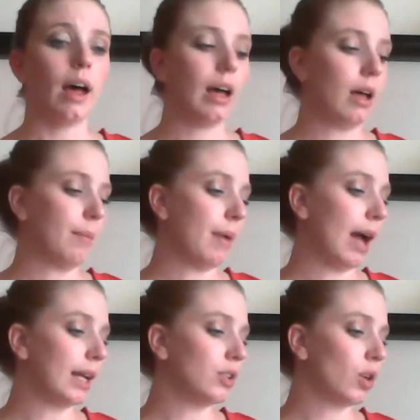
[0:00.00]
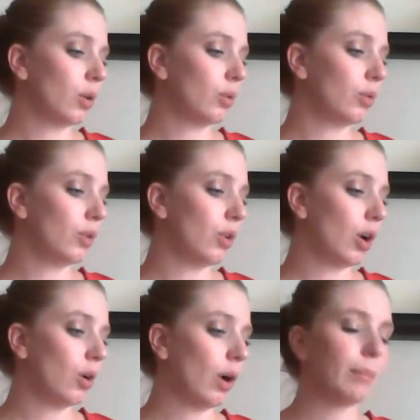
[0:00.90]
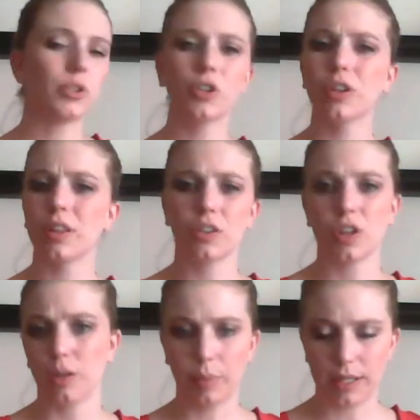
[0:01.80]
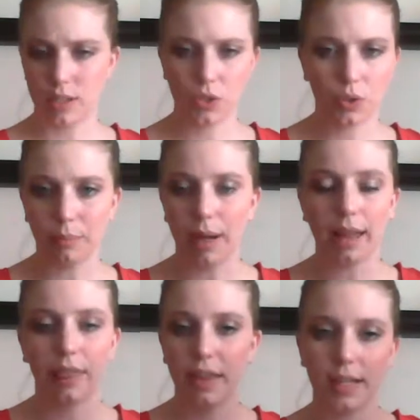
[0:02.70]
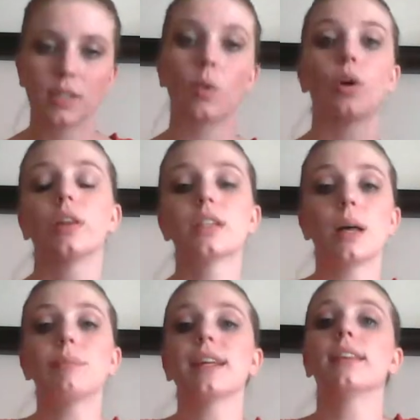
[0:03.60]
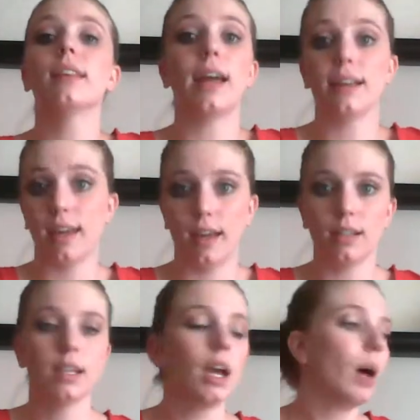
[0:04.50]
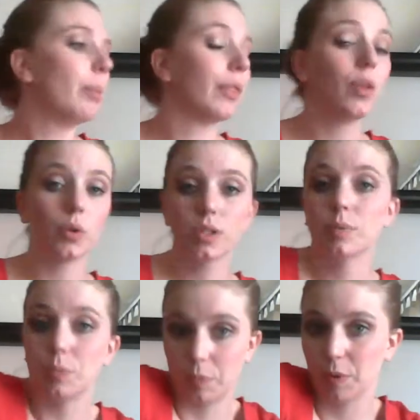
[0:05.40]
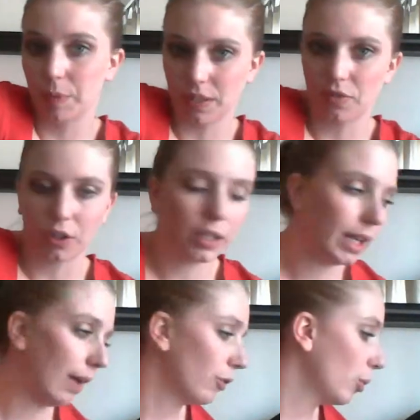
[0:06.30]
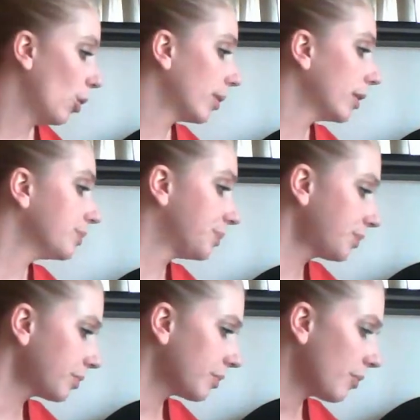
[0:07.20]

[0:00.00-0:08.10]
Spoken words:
I don't know, I'm sure that there's other places you could buy this or something like it, but those specifically came from Walmart.